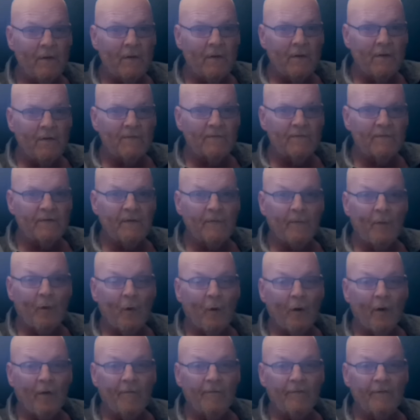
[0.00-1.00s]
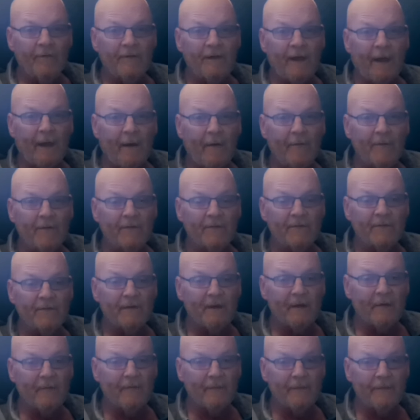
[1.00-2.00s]
see more of the town and
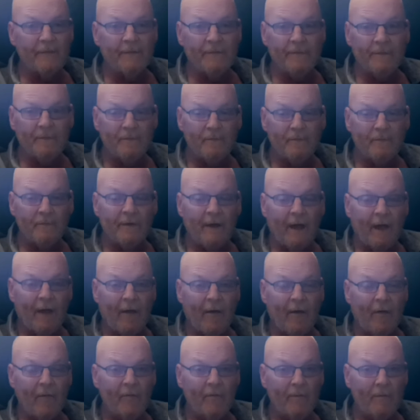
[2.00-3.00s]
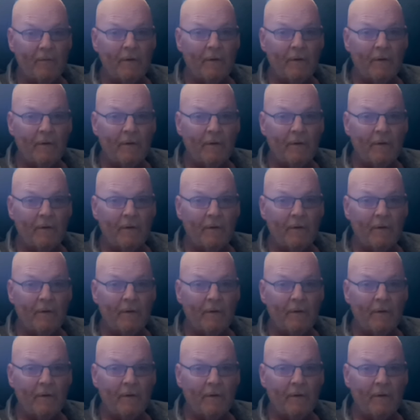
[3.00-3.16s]
stuff, and now